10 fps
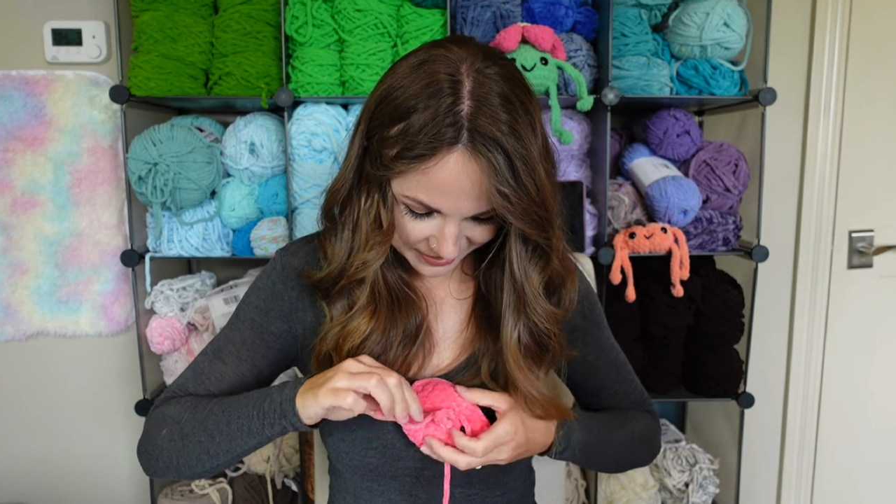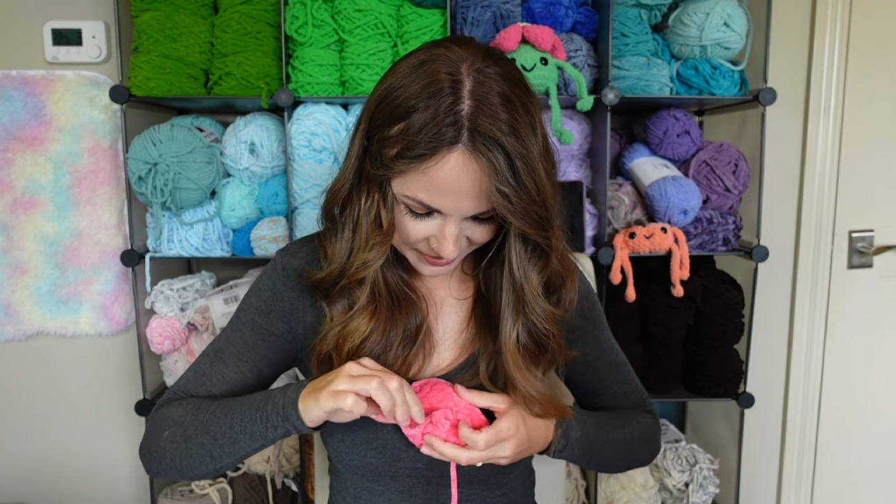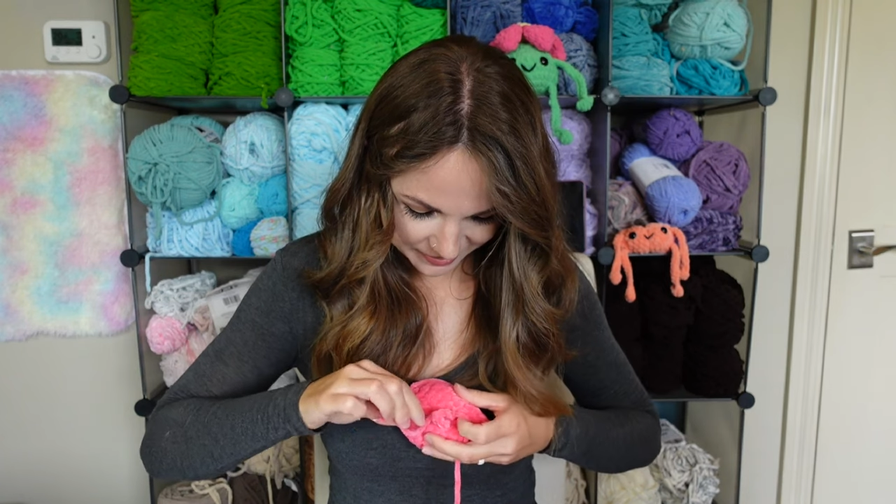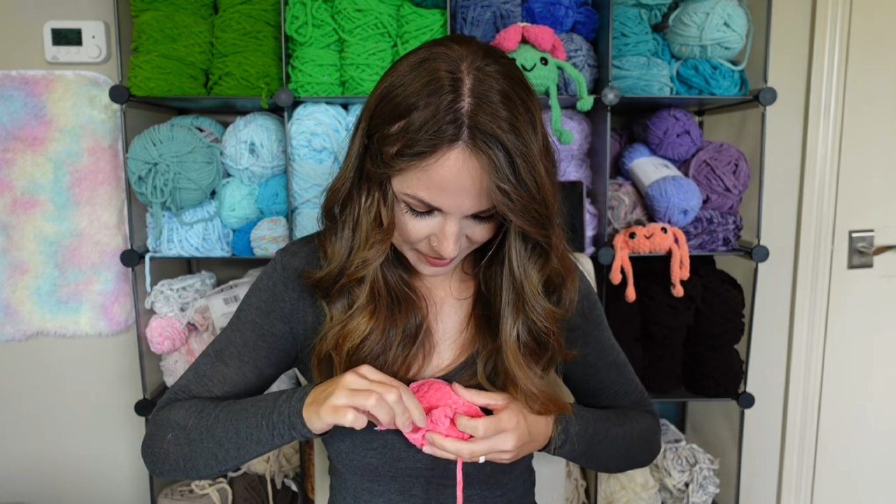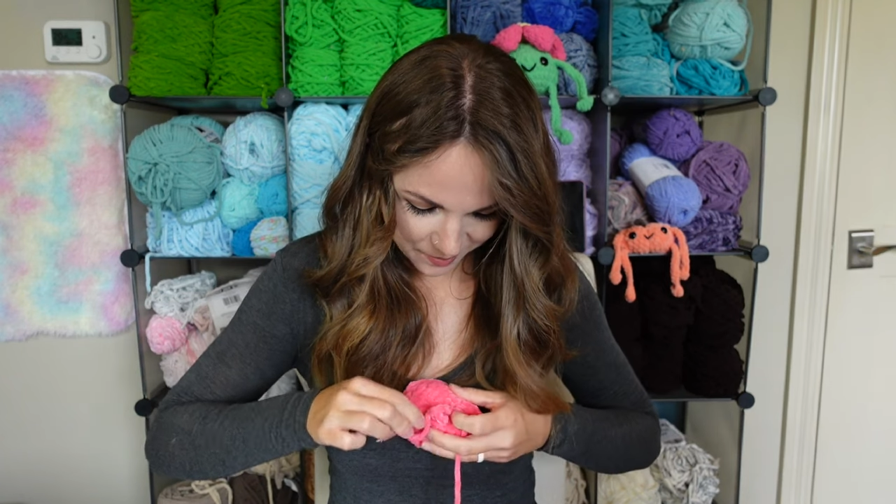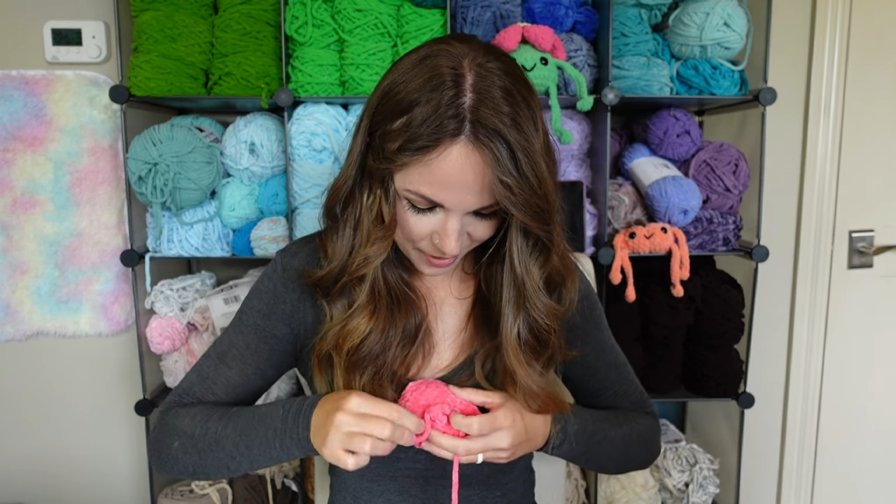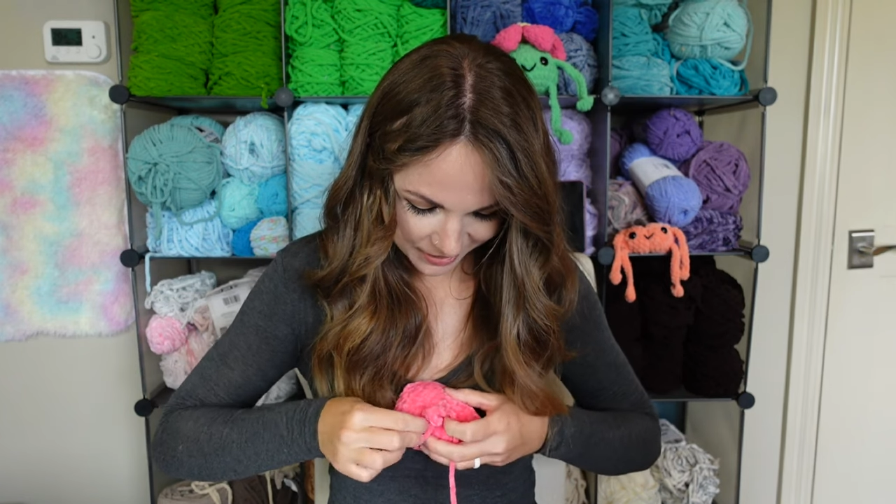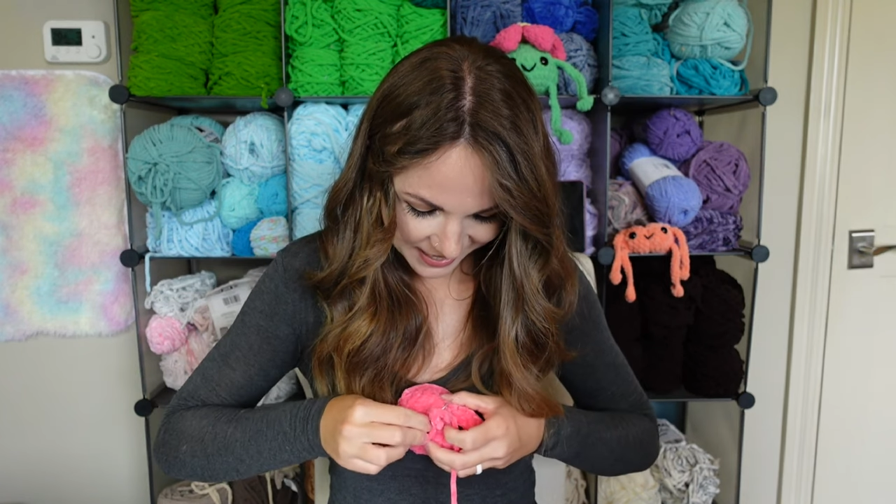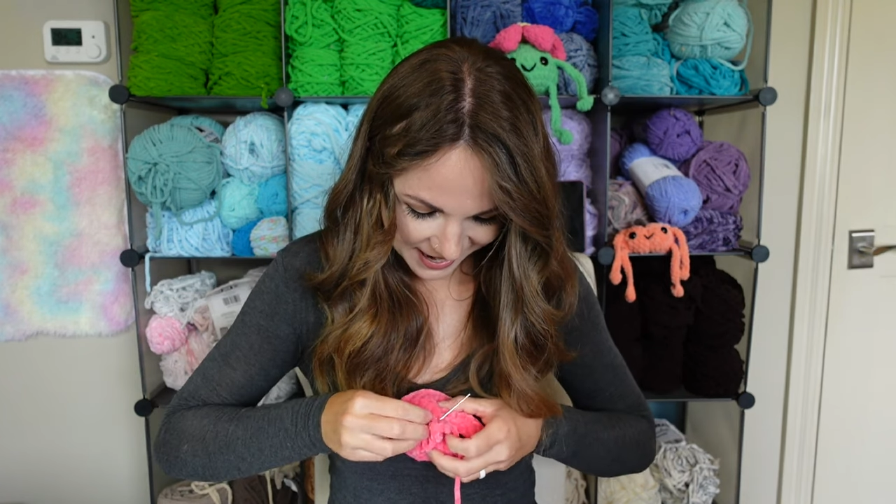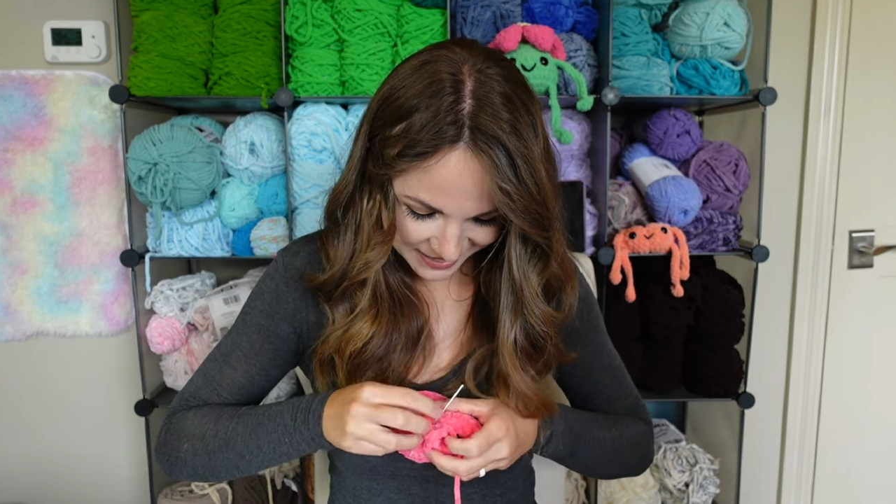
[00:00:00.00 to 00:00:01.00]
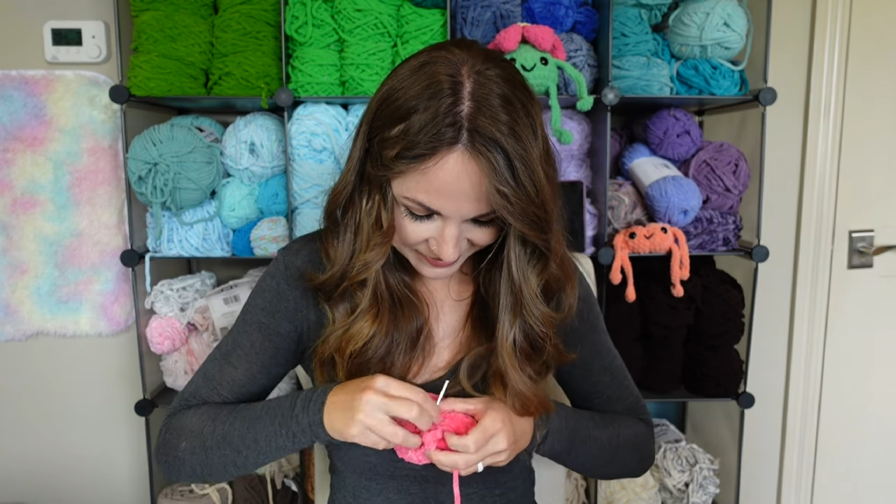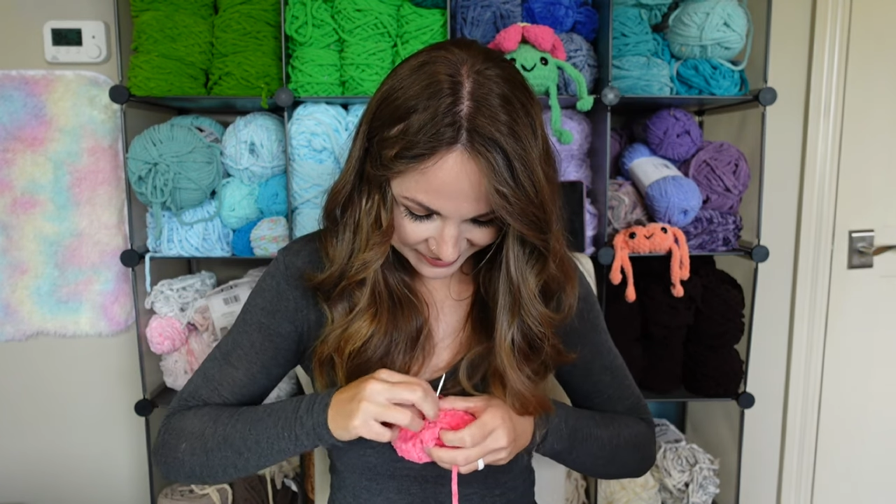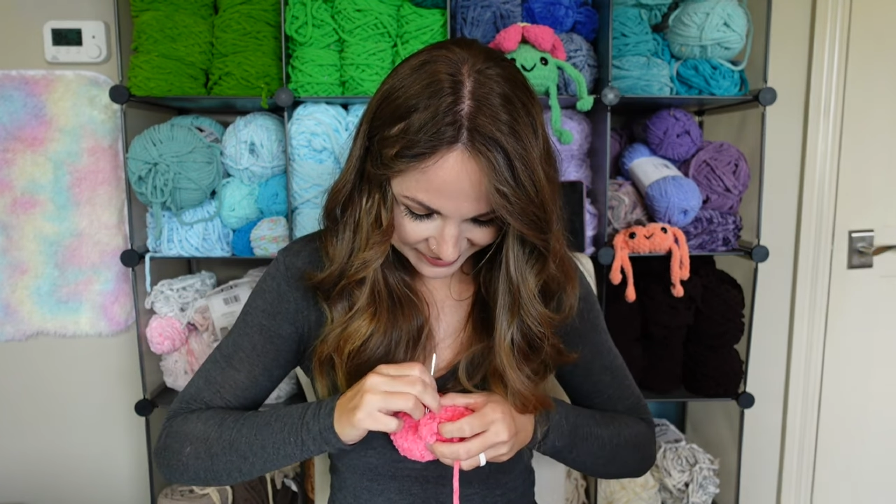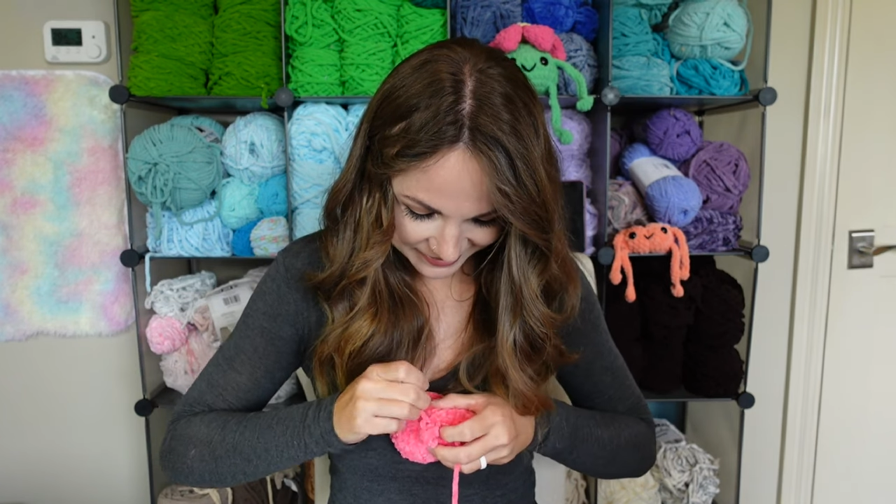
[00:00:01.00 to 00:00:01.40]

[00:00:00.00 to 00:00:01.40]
is podcasts.